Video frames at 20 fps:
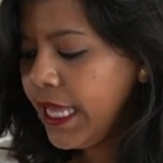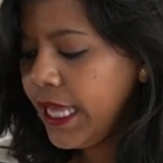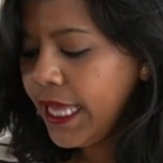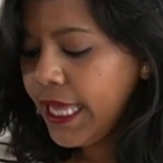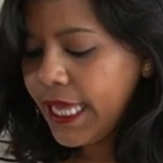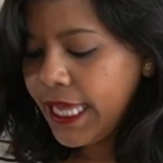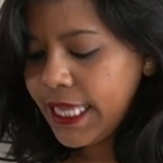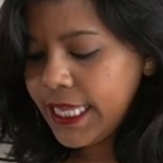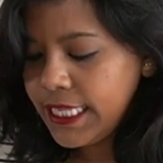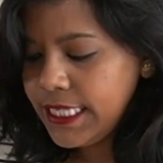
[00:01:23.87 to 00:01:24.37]

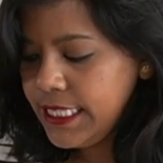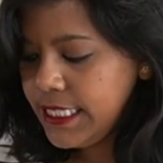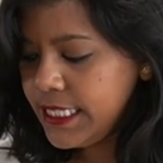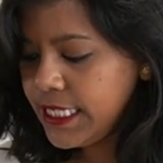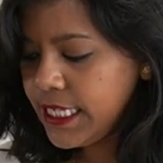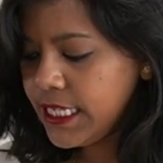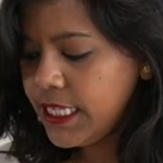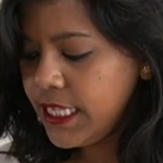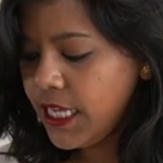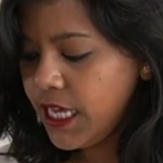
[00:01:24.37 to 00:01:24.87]
And
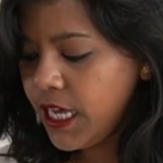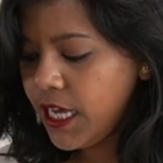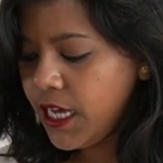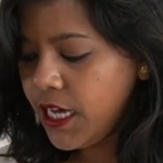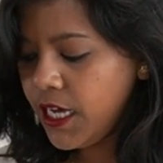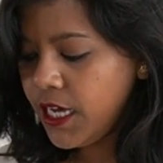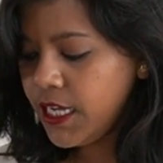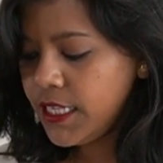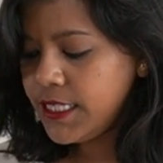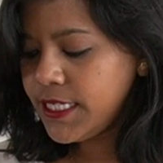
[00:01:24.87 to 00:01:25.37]

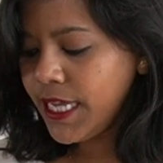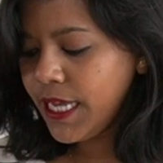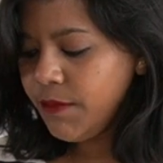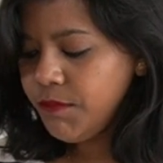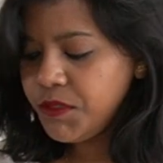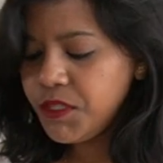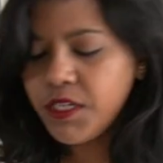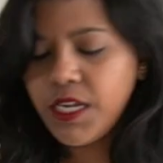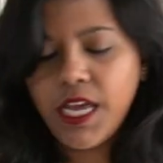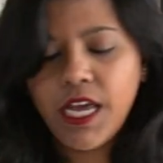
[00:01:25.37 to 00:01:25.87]
time
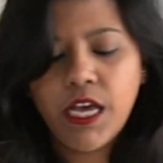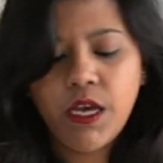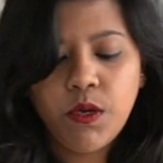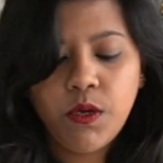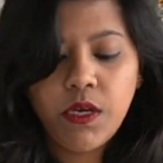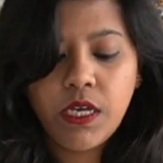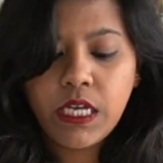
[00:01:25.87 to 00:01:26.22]
to now